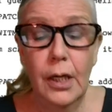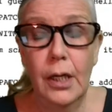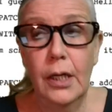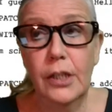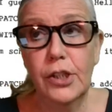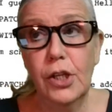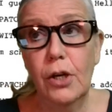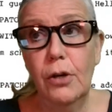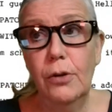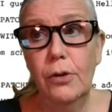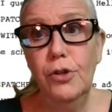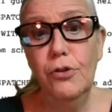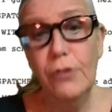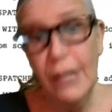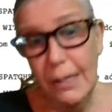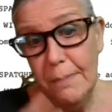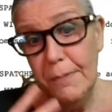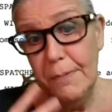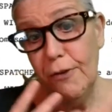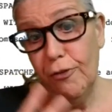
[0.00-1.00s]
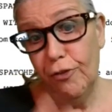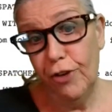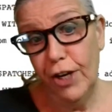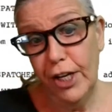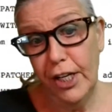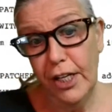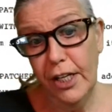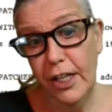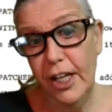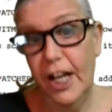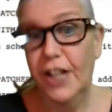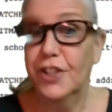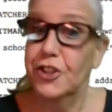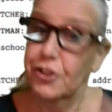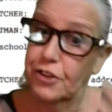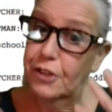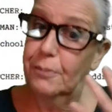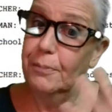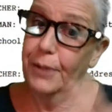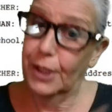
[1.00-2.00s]
So you can be freaky and
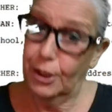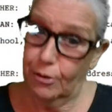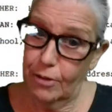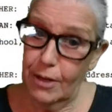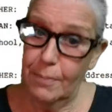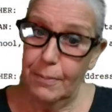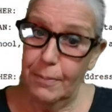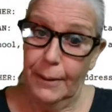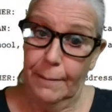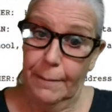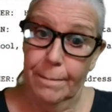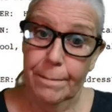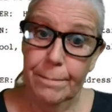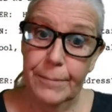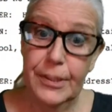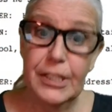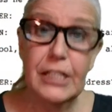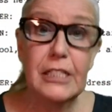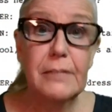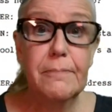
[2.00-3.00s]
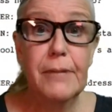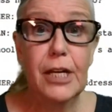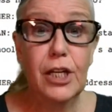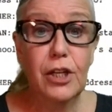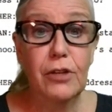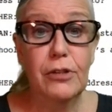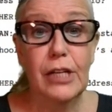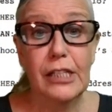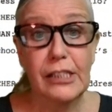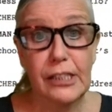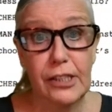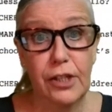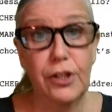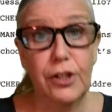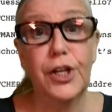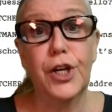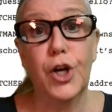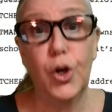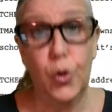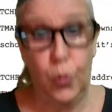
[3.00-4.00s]
you can be creepy, but doesn't make you
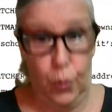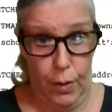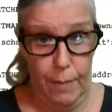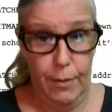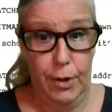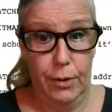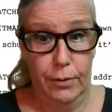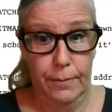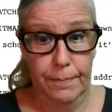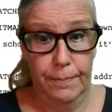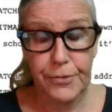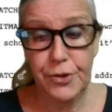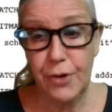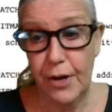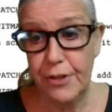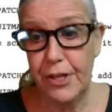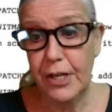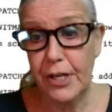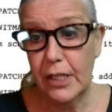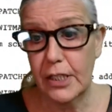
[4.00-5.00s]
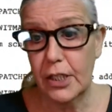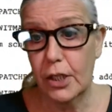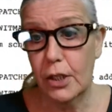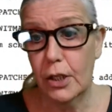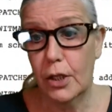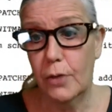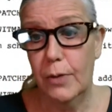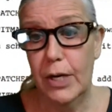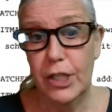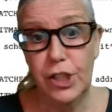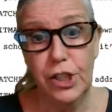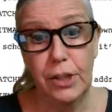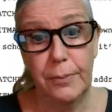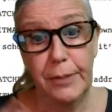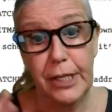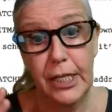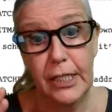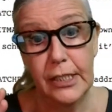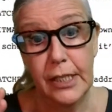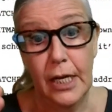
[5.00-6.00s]
necessarily criminal. So I think that's a good question
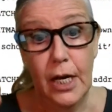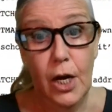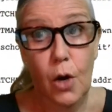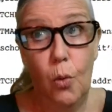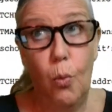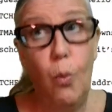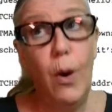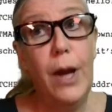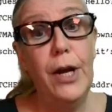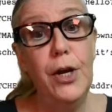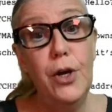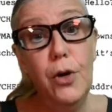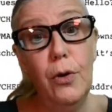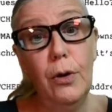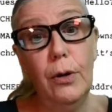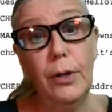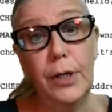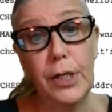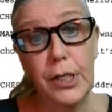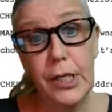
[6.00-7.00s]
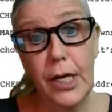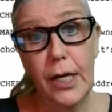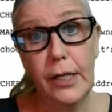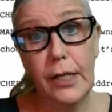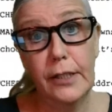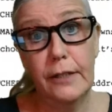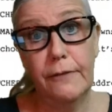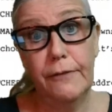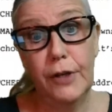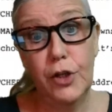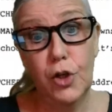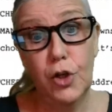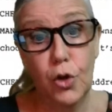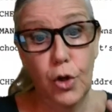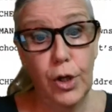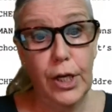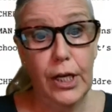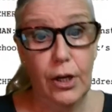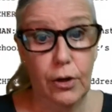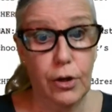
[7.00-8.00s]
because when you're a detective and you're
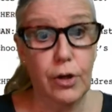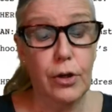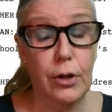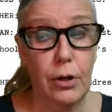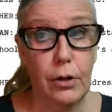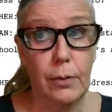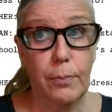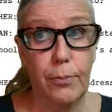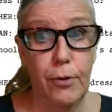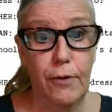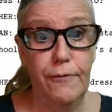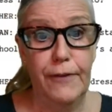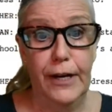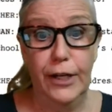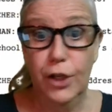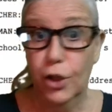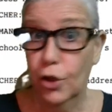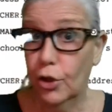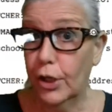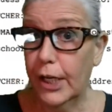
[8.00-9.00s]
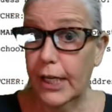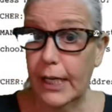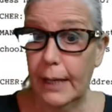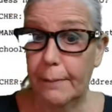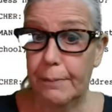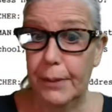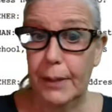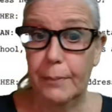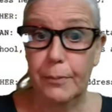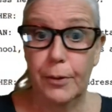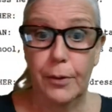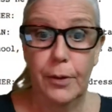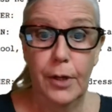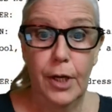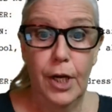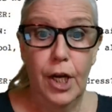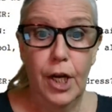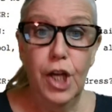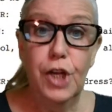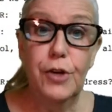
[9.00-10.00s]
looking or, or profiling, looking at people,
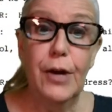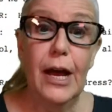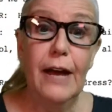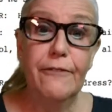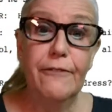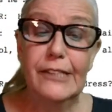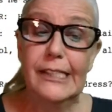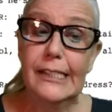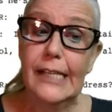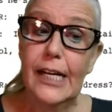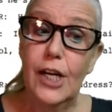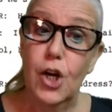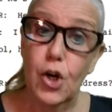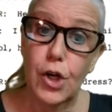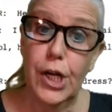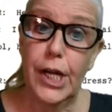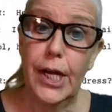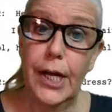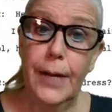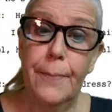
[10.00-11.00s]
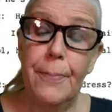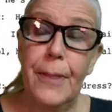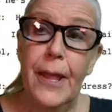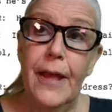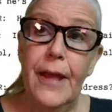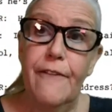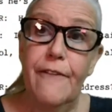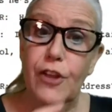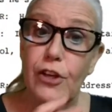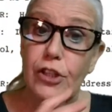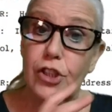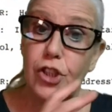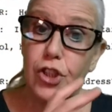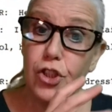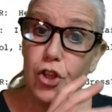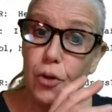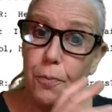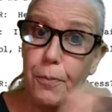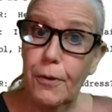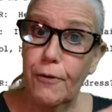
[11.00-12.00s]
you have to say, okay, if they're
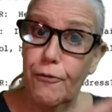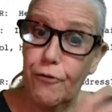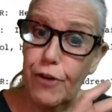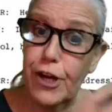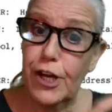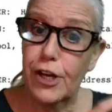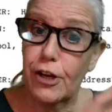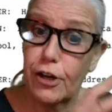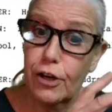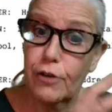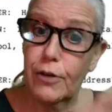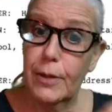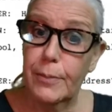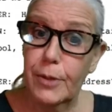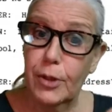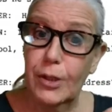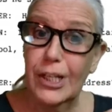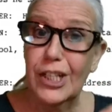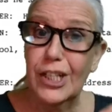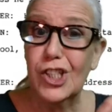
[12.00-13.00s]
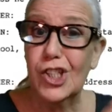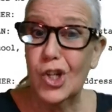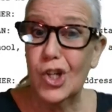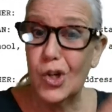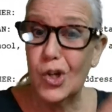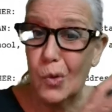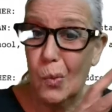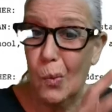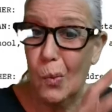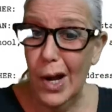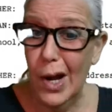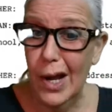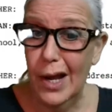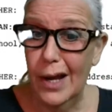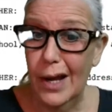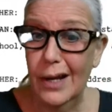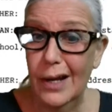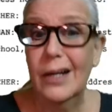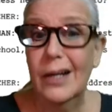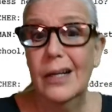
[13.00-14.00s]
super freaky or criminal in a certain way,